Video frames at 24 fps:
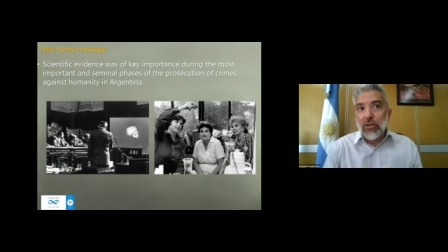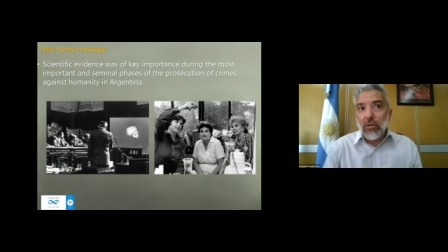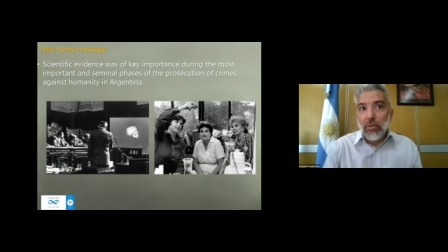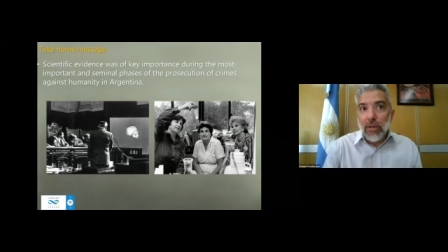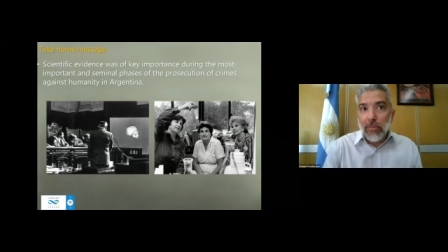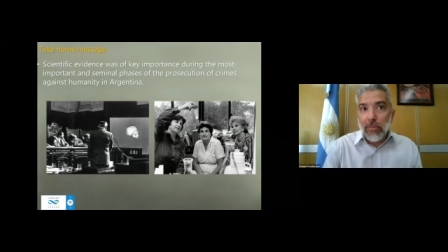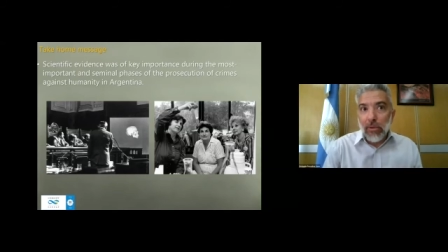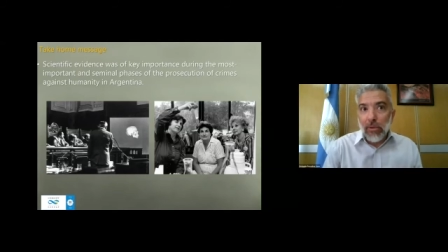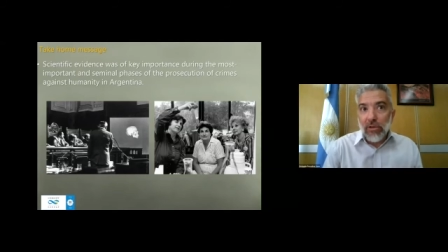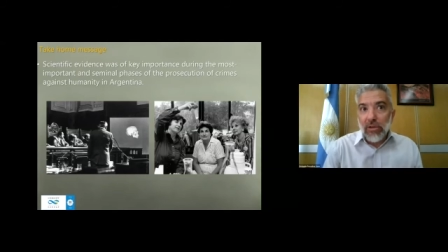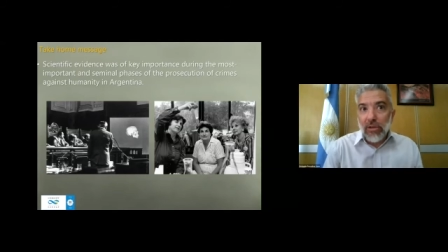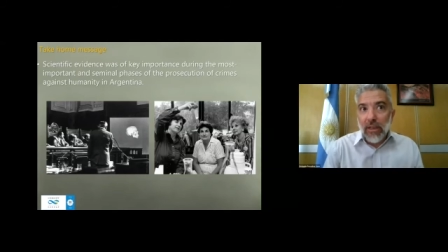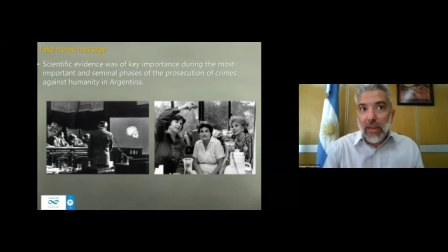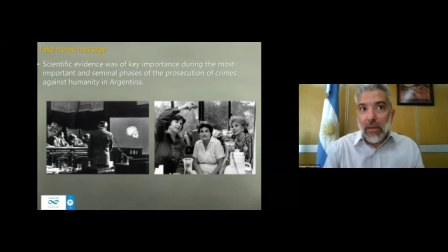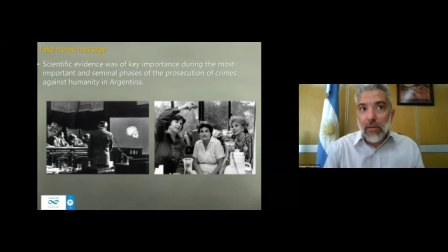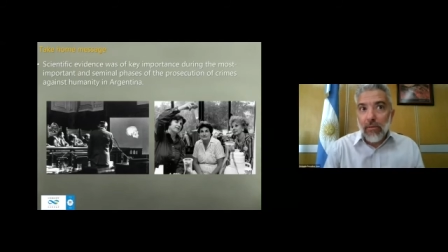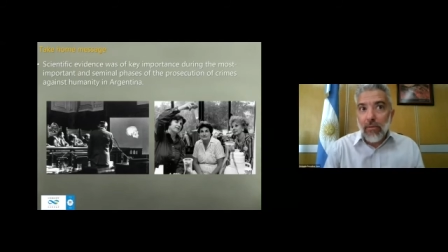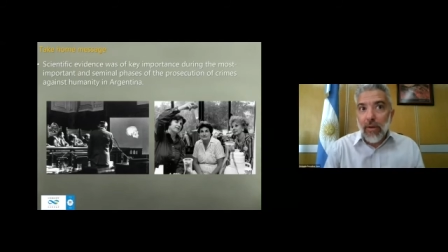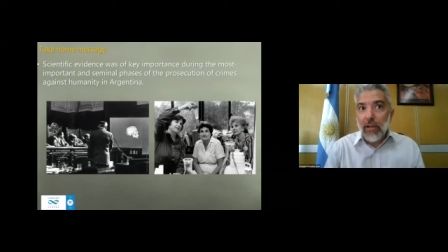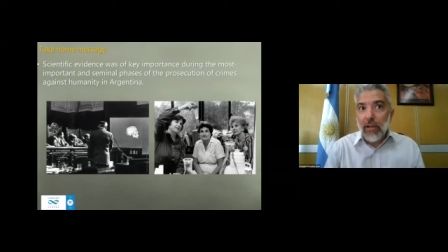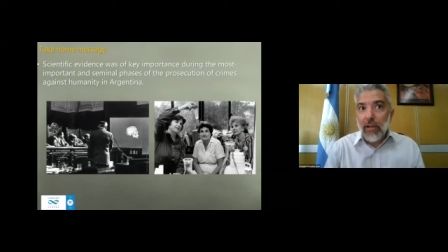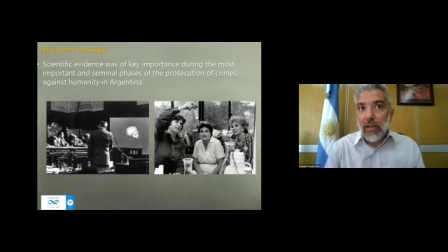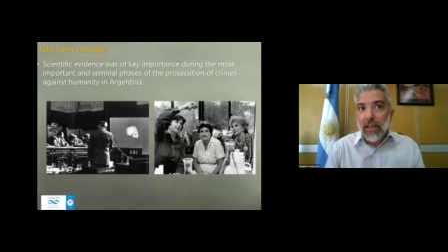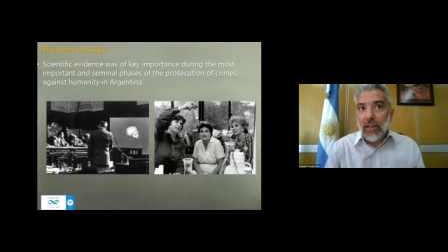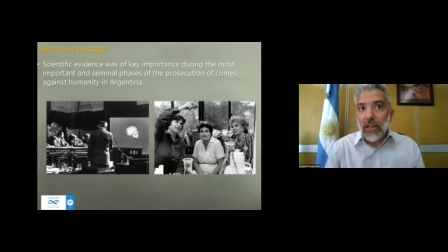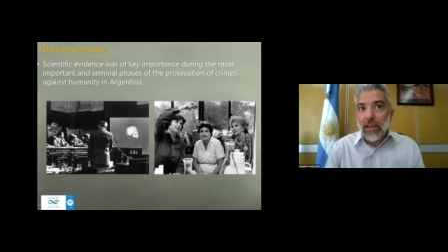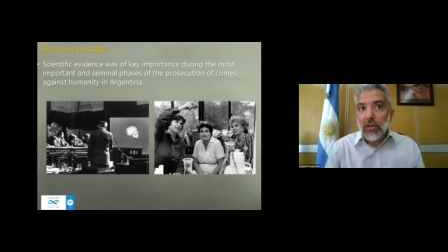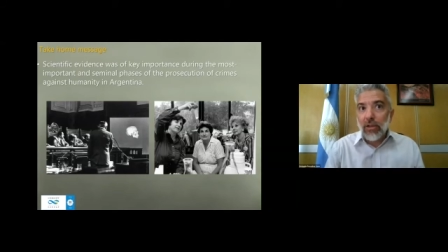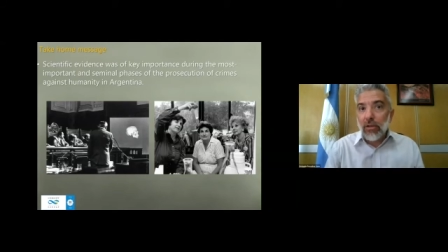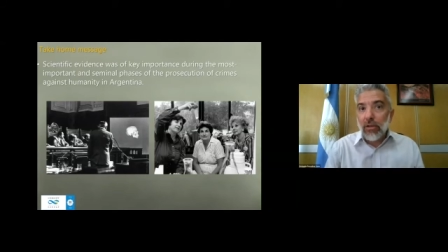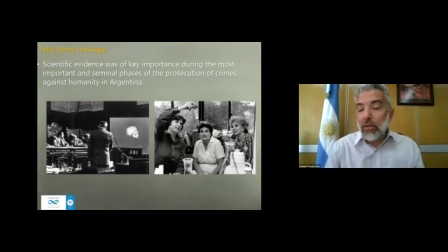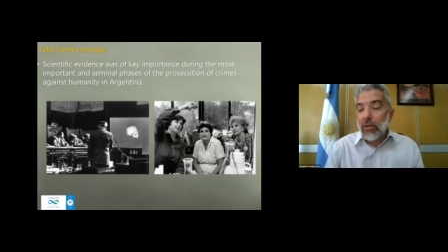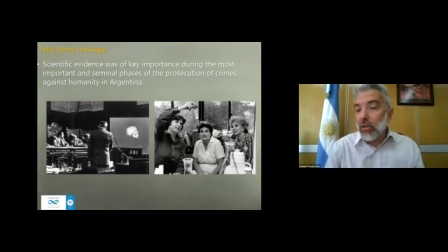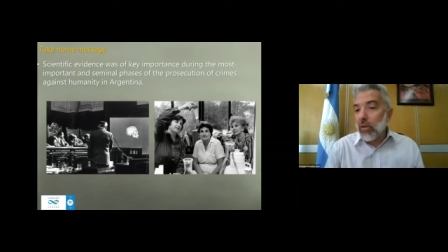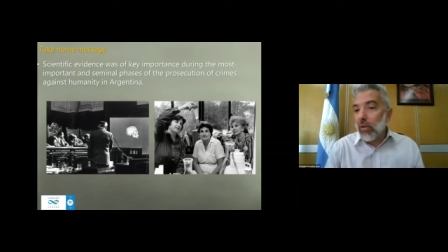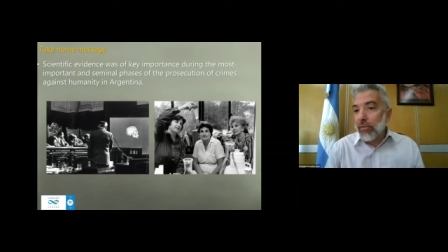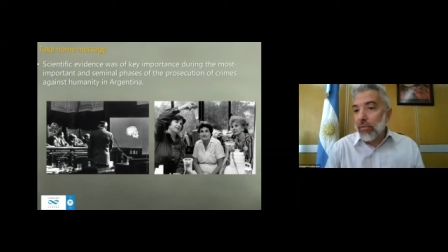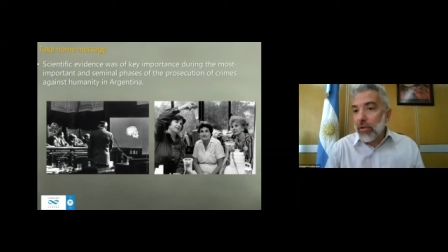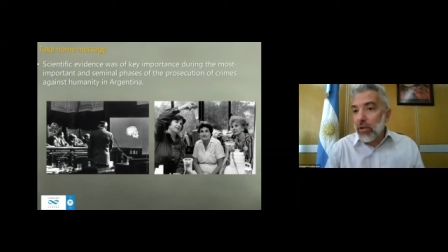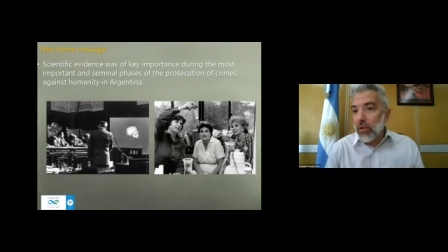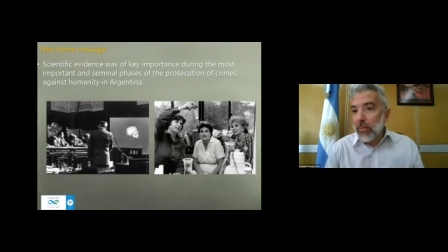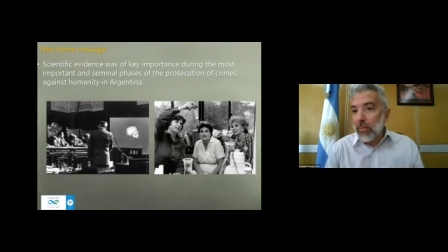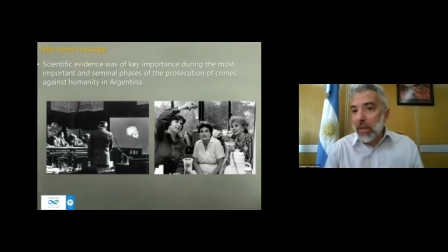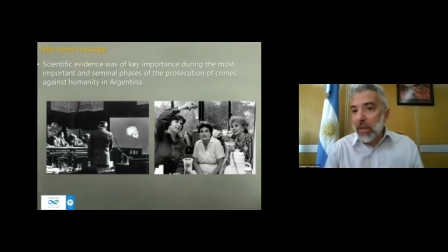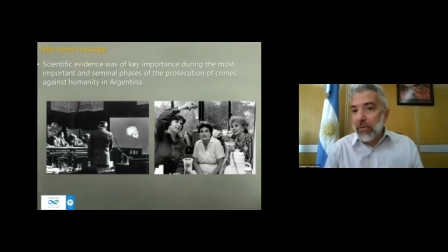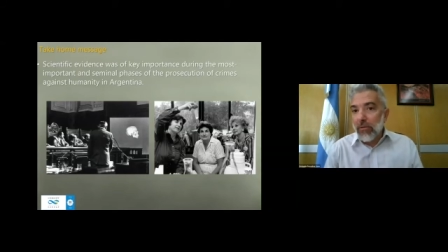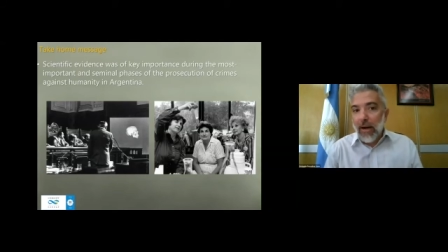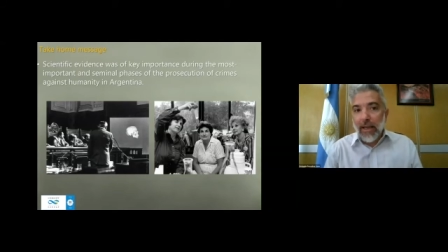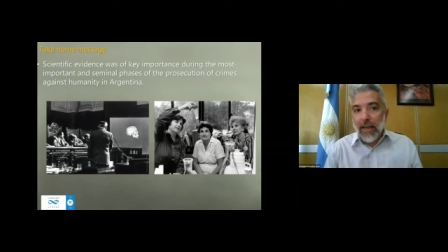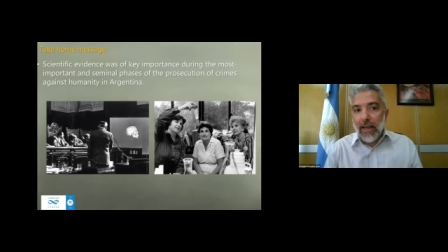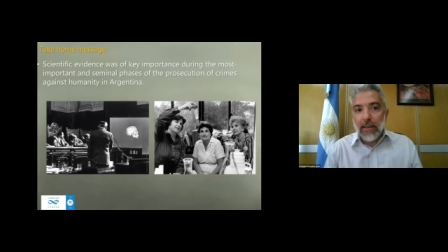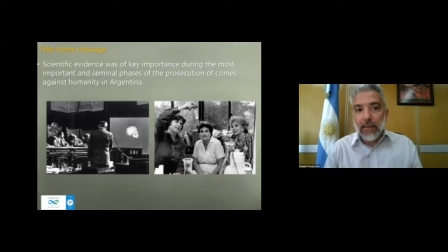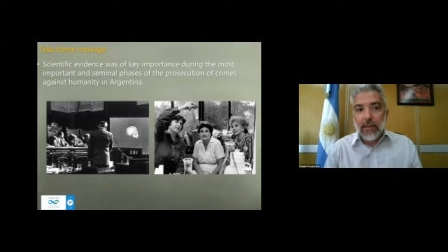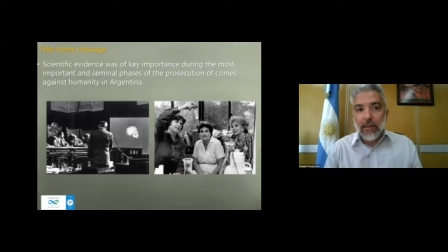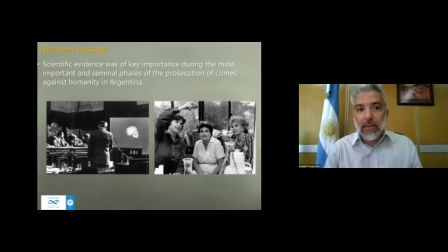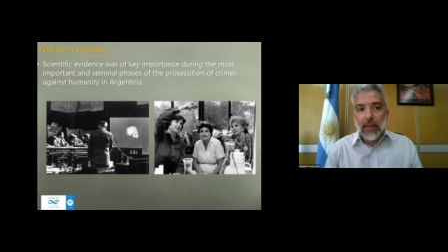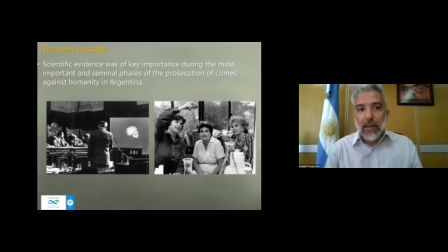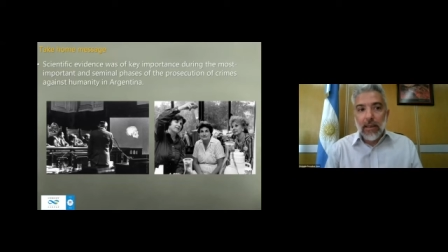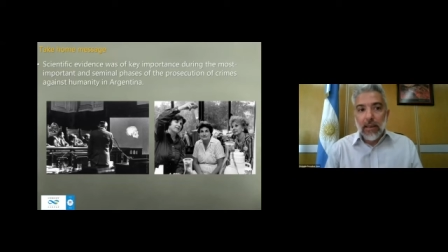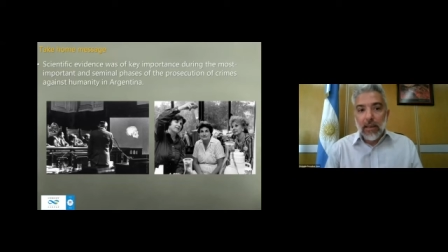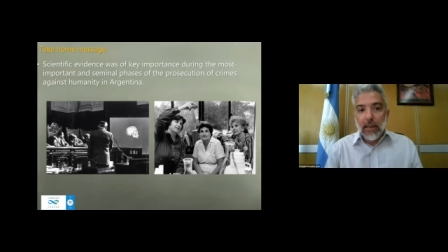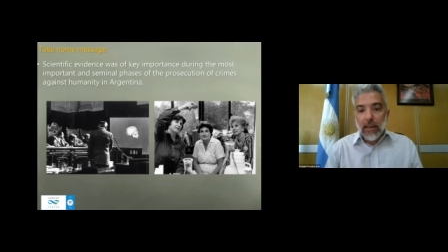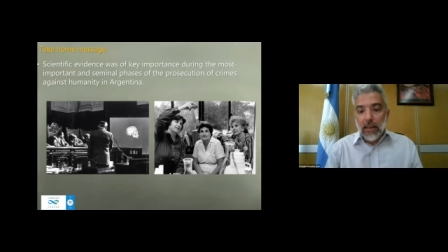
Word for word: to demonstrate violation of human rights